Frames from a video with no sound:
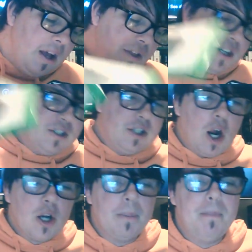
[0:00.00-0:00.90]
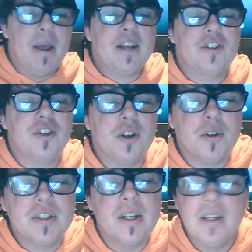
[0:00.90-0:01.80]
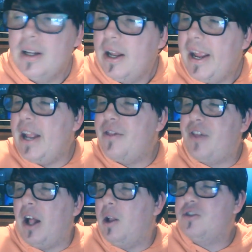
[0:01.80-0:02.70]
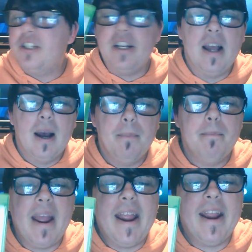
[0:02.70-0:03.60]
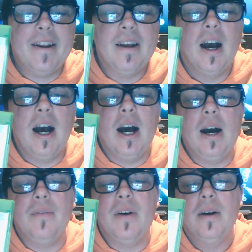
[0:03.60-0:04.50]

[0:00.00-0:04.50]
the Dark Pictures Anthology Man of